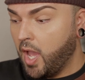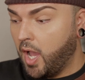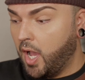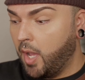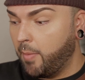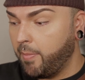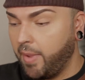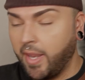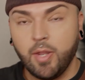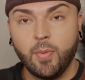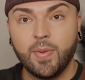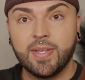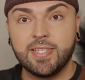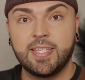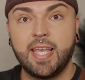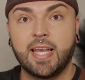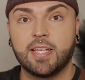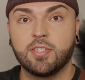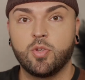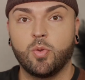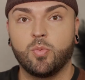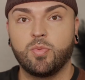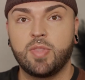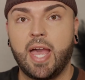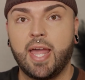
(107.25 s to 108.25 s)
Um, anyways, yeah,
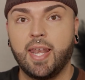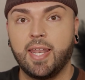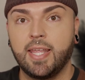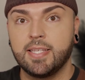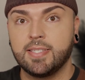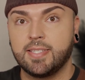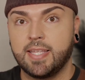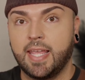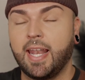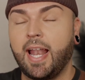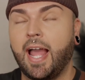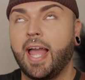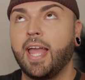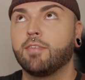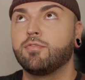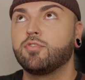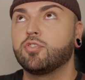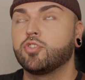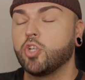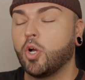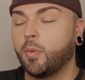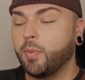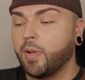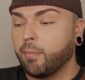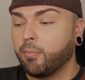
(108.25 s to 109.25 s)
so that is it. I have
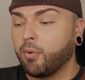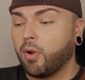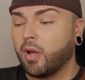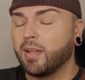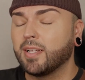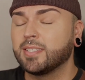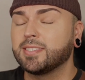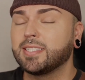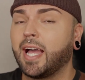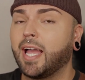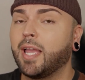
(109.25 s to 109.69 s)
so many products.